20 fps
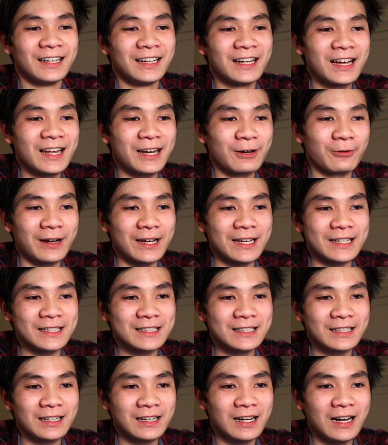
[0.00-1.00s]

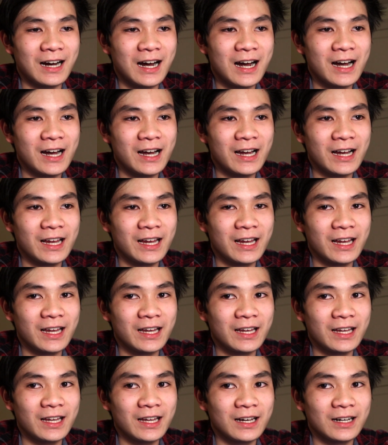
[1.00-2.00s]
Anyways,
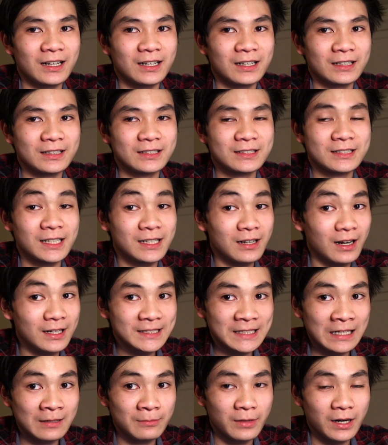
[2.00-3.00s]
I did not
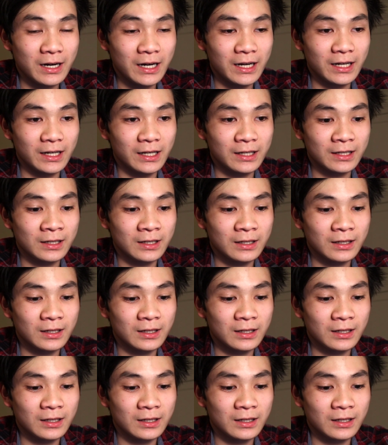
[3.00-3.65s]
send my